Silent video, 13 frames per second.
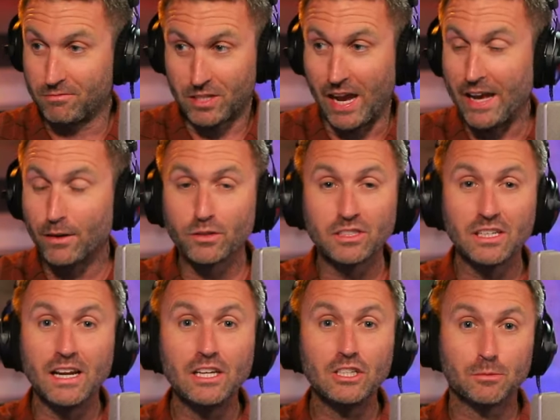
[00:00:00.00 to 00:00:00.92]
Titles in
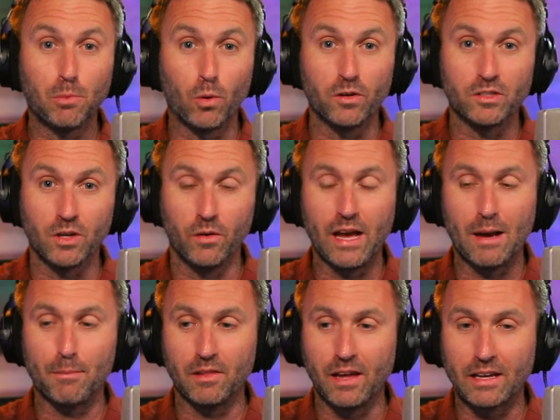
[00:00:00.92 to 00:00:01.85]
any sport don't
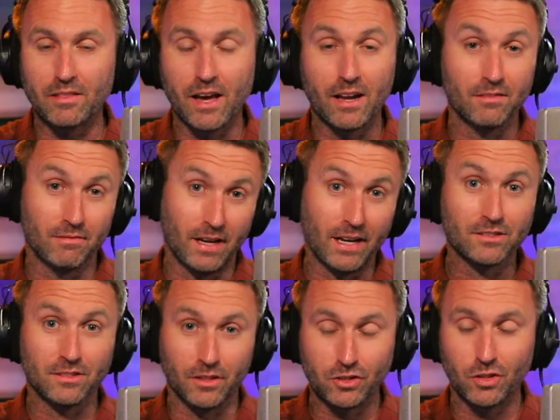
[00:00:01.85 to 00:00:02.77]
happen like that, and I
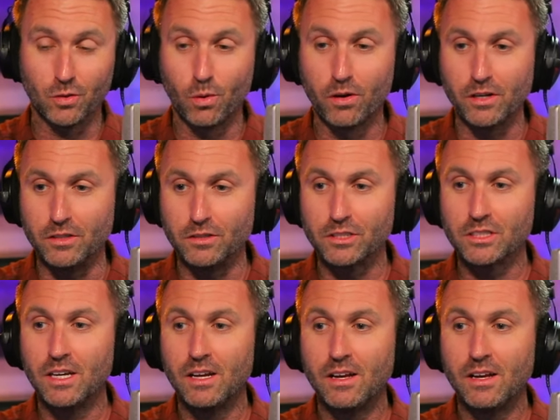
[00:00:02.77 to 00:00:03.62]
guess unless you're the Warriors.